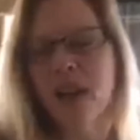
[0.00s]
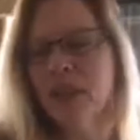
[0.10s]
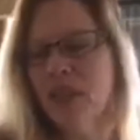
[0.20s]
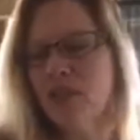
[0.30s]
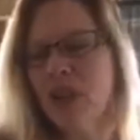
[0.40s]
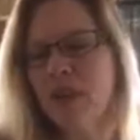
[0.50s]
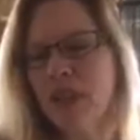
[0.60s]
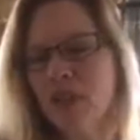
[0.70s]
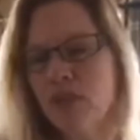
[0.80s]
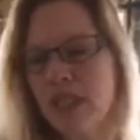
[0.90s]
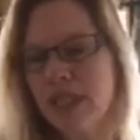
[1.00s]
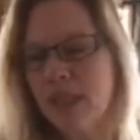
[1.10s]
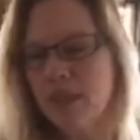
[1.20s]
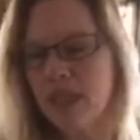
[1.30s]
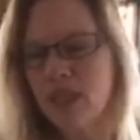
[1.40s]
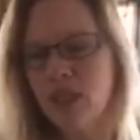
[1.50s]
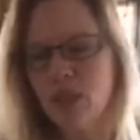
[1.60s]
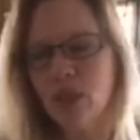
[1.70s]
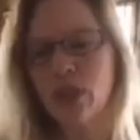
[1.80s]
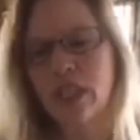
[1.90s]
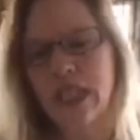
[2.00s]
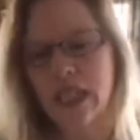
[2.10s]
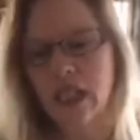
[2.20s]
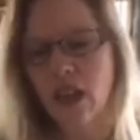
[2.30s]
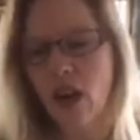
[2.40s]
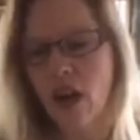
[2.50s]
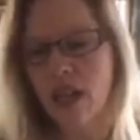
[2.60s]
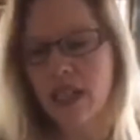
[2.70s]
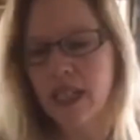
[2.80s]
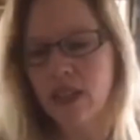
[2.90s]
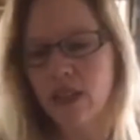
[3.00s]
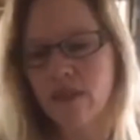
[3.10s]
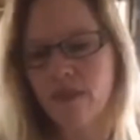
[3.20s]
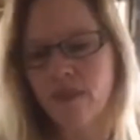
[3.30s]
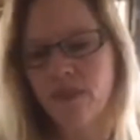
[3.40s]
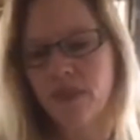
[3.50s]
I'm gonna read something to you early on here.